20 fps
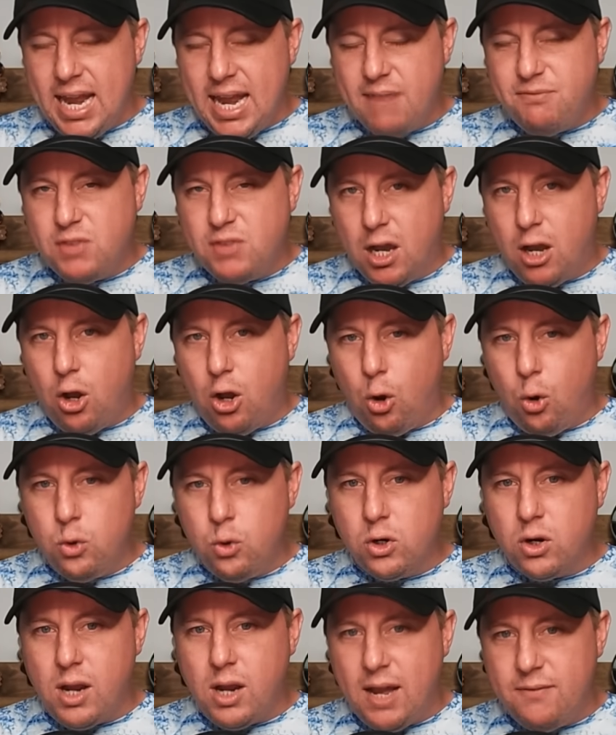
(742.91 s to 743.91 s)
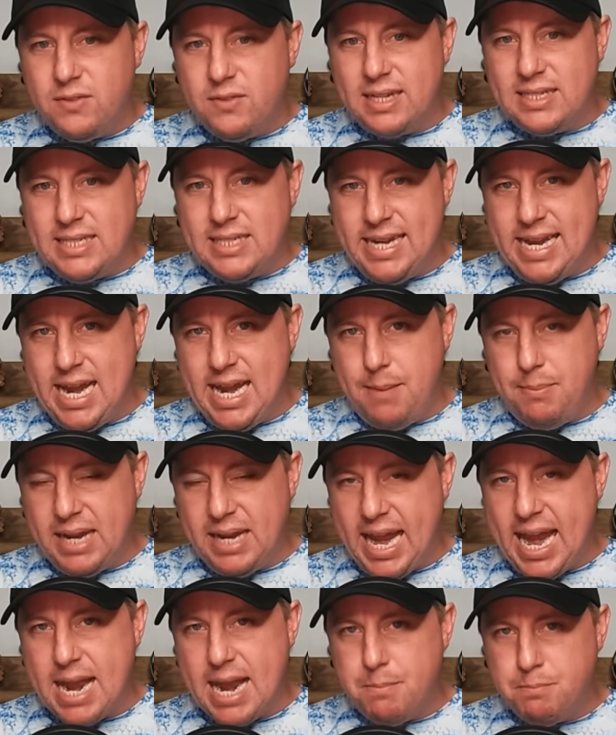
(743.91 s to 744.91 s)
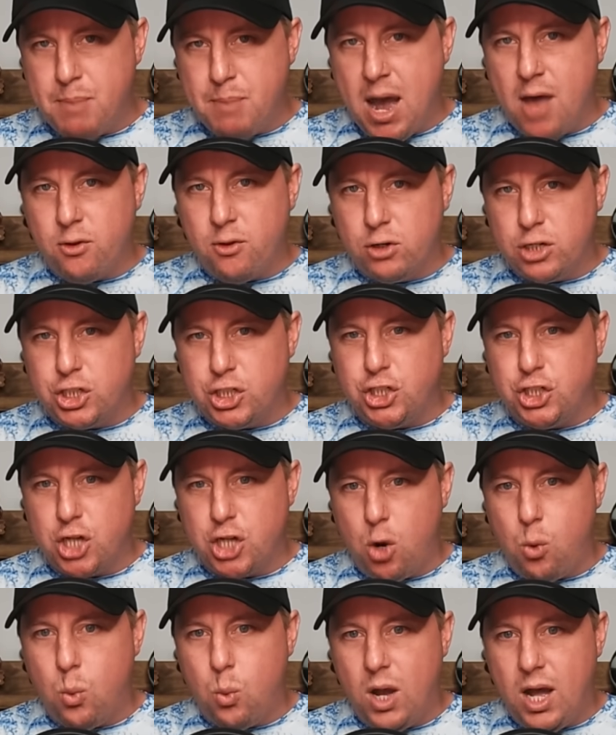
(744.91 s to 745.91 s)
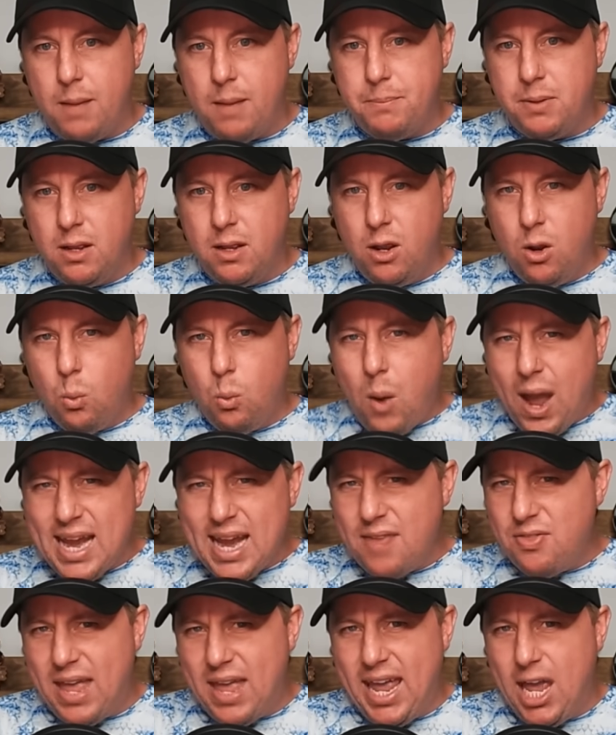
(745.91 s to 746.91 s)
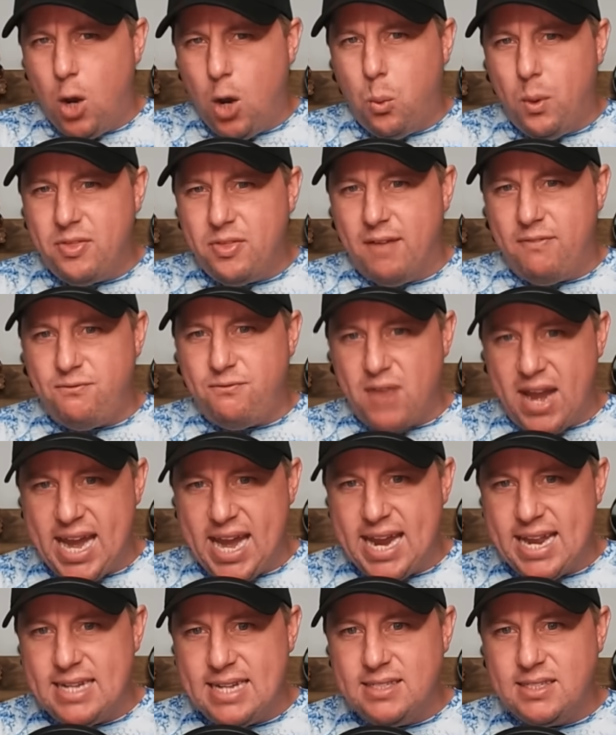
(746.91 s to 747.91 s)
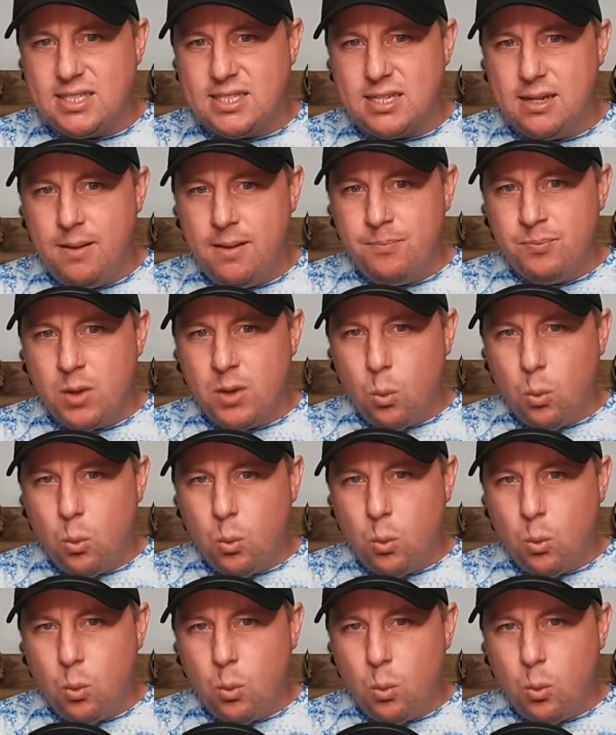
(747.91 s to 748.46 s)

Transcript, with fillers: If the owner of the team can't bother to show up, why in the hell would the fans?